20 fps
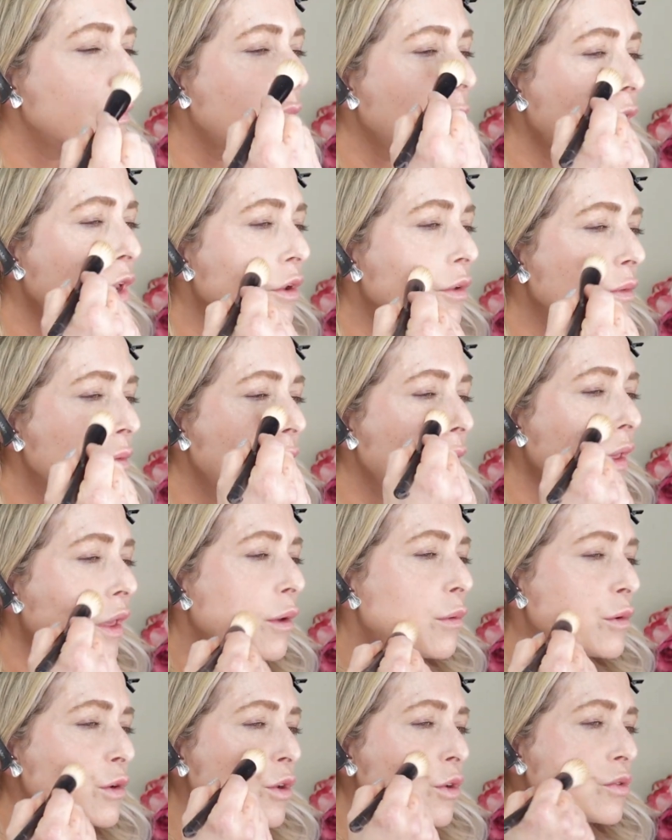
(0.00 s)
I don't think
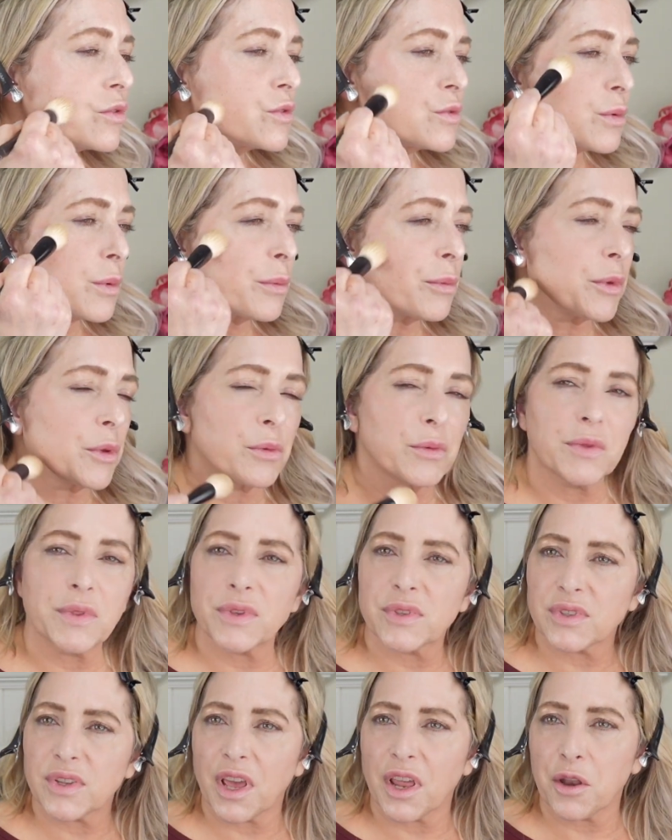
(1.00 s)
I would go swimming with
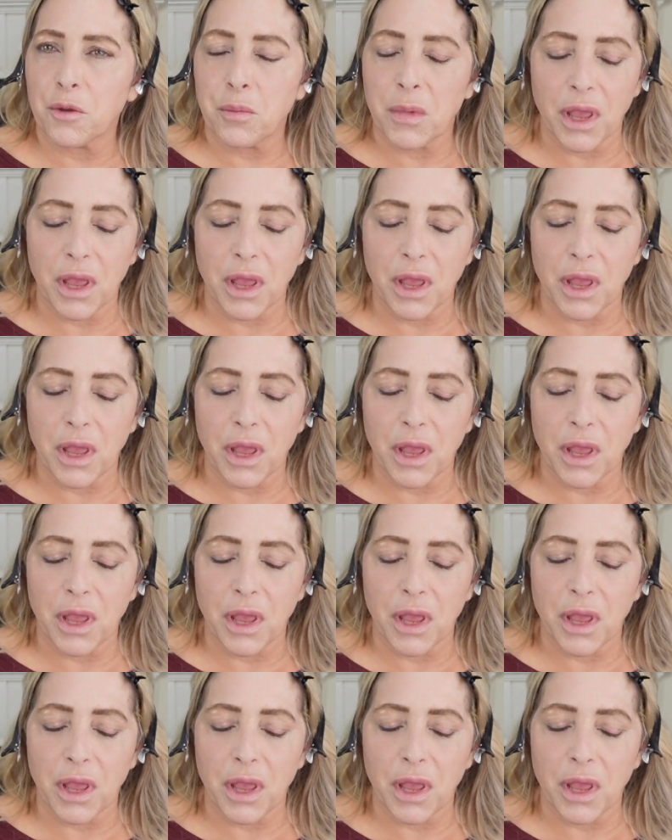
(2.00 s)
this kind of